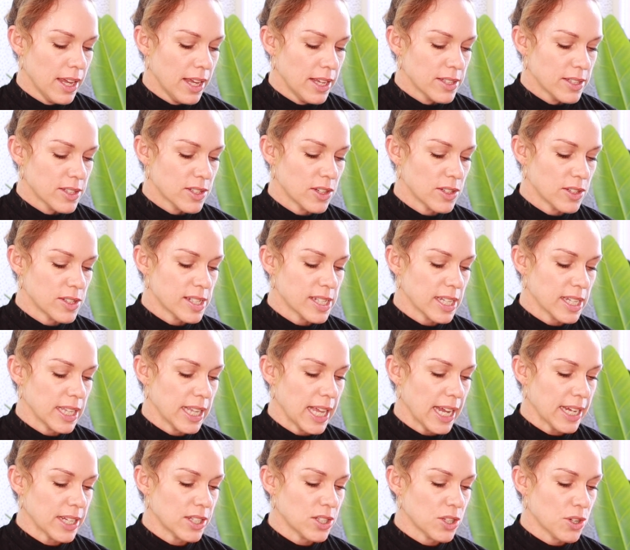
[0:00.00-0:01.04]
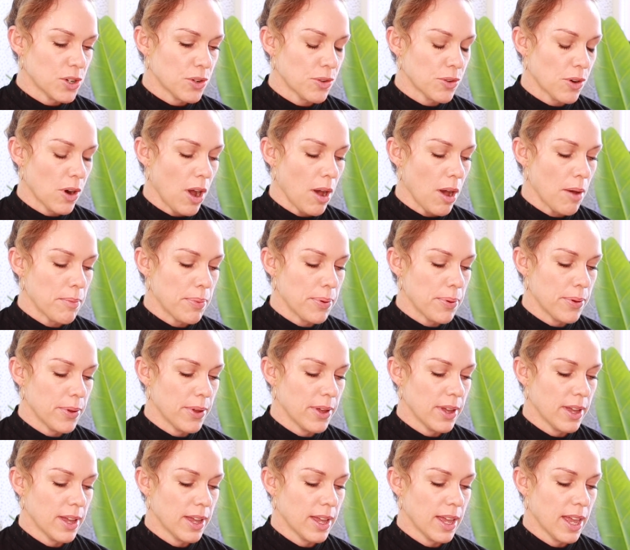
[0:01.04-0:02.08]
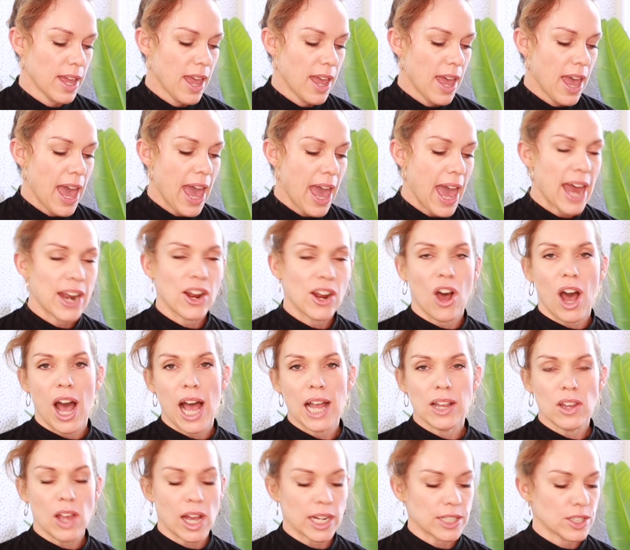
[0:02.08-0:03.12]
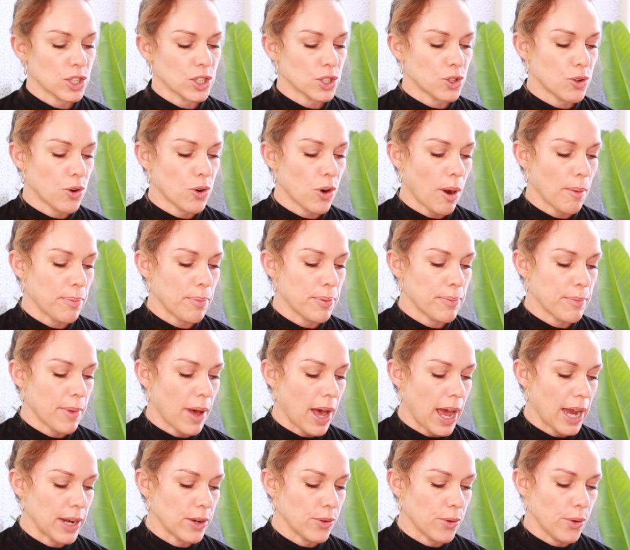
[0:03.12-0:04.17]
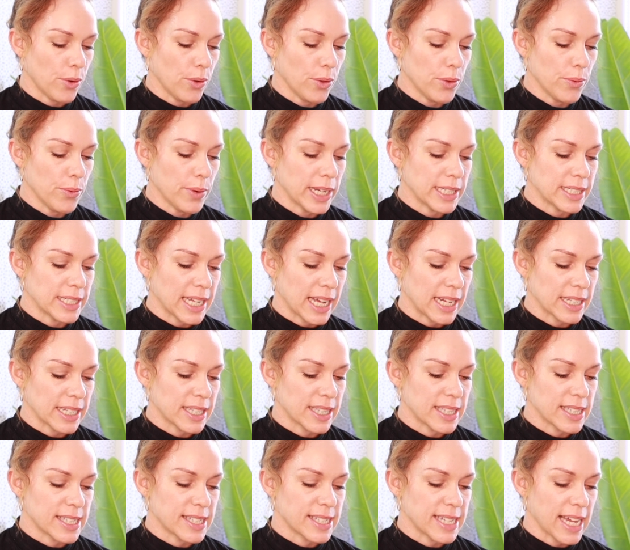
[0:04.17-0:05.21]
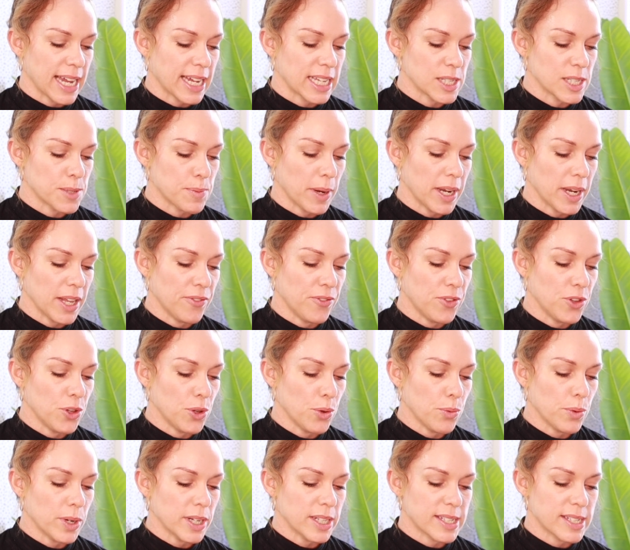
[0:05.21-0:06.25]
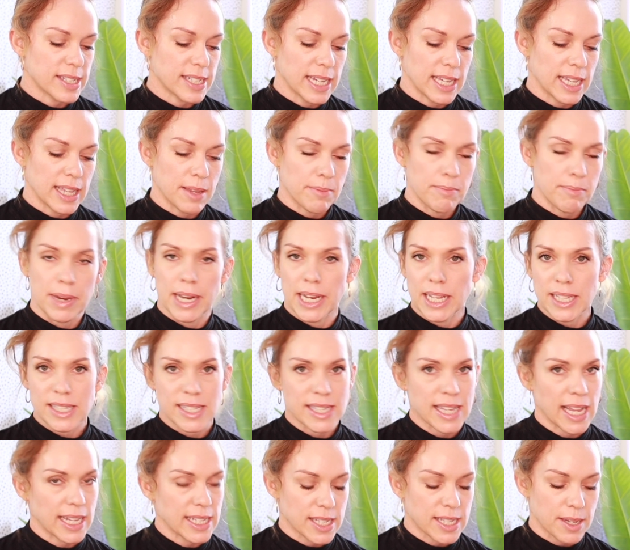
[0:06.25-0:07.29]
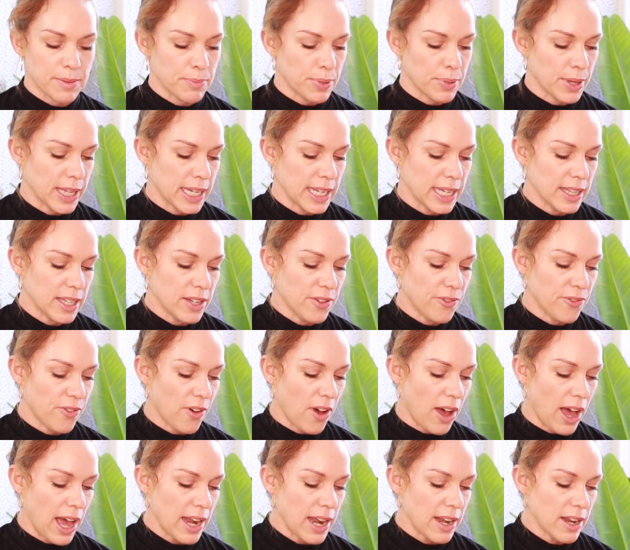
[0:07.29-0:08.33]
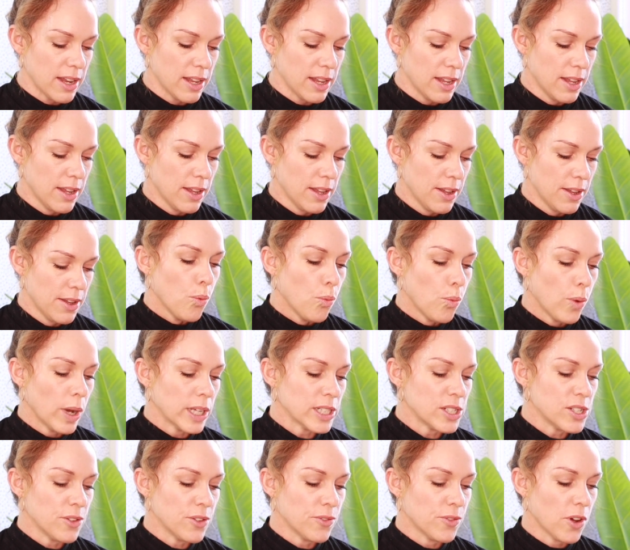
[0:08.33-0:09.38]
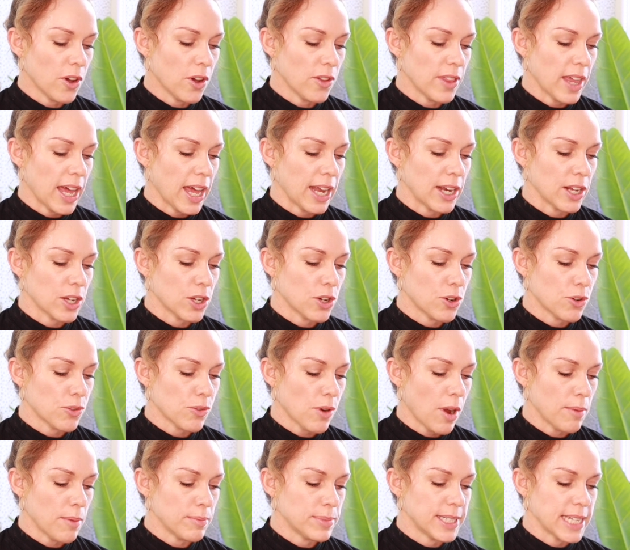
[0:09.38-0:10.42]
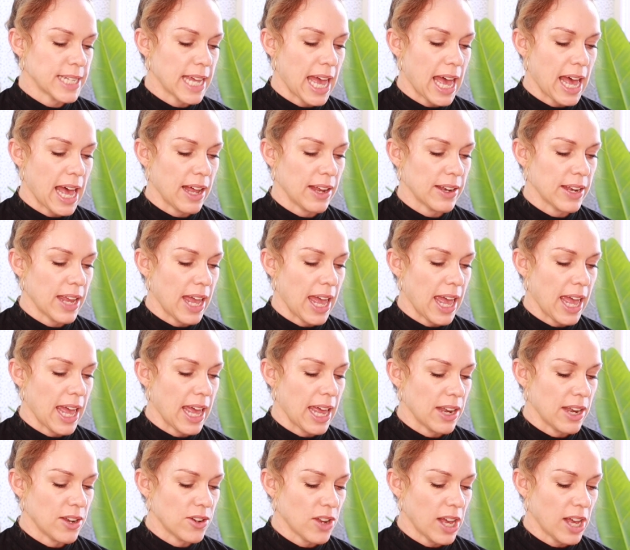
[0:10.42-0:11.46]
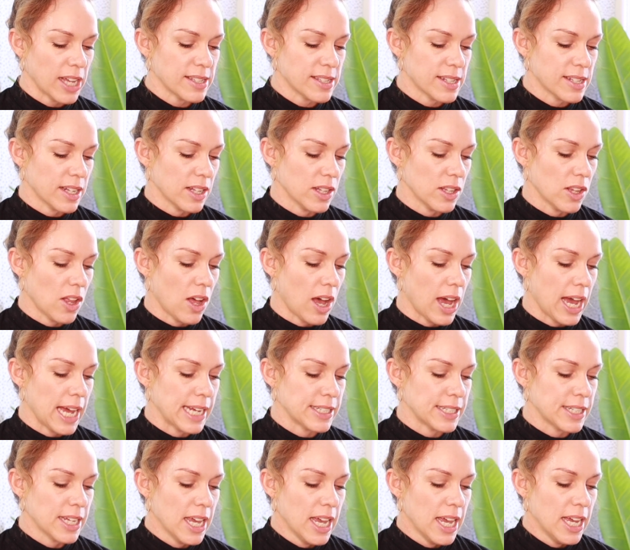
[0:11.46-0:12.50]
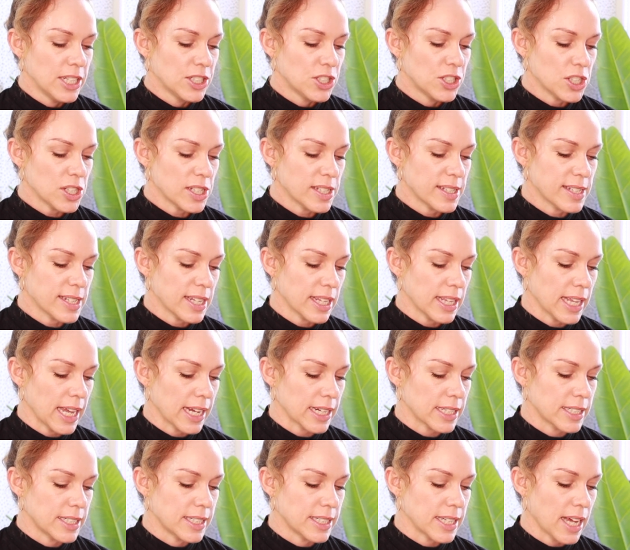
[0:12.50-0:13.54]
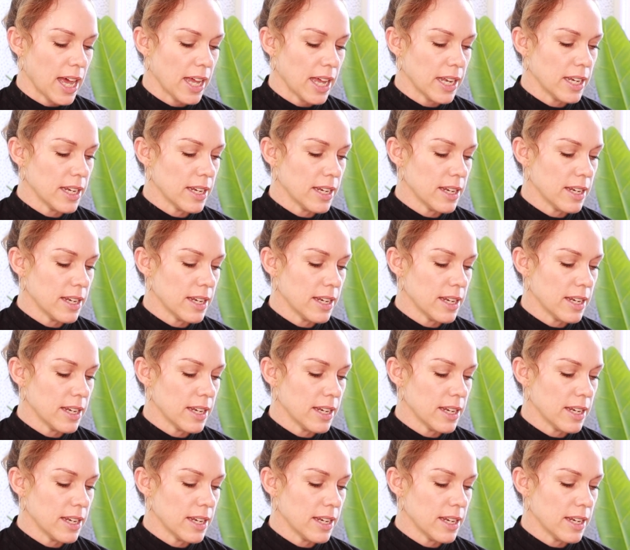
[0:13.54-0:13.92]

So select crop. And I like to crop mine all the way down to the seconds, but if you want to see the minutes, that's completely fine. Once you've got that cropped down and nice and aligned, just select done